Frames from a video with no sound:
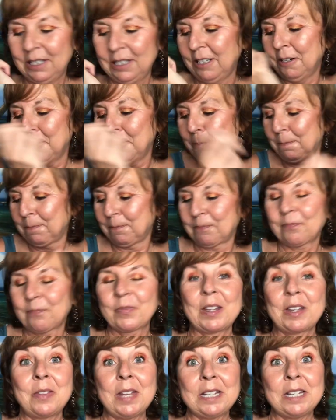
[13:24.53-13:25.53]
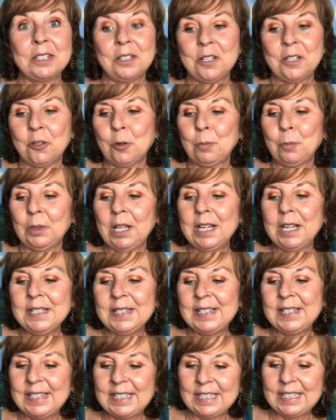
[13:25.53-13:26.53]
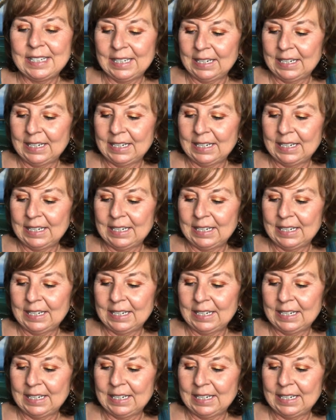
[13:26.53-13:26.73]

So that's another plus.